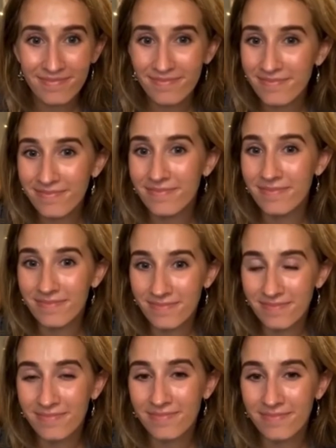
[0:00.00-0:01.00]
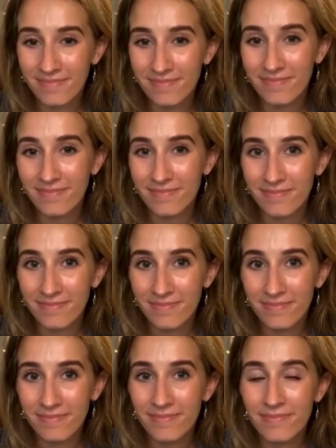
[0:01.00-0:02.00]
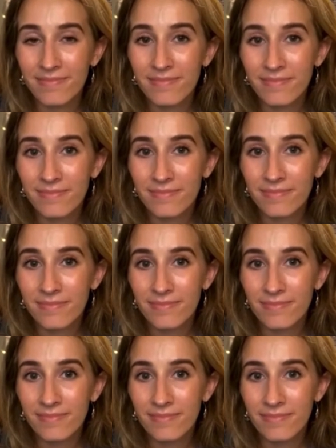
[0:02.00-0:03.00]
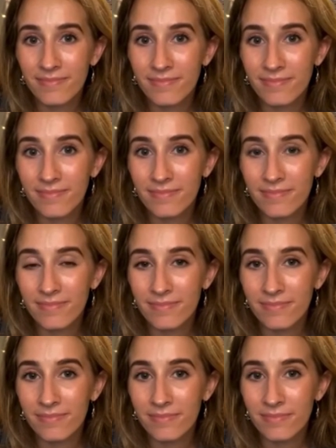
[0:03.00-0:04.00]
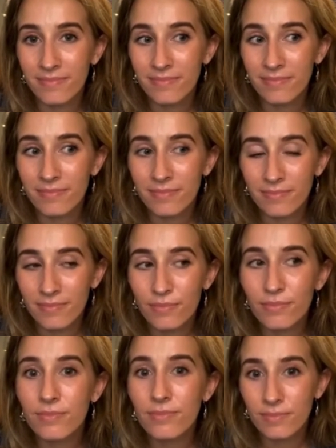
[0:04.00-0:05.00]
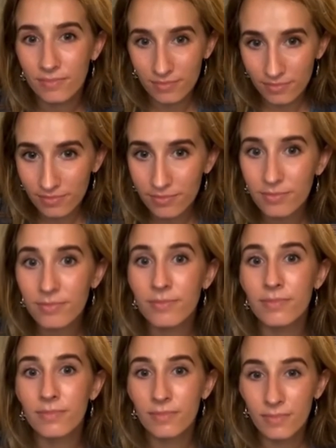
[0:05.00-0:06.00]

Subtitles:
This person isn't speaking.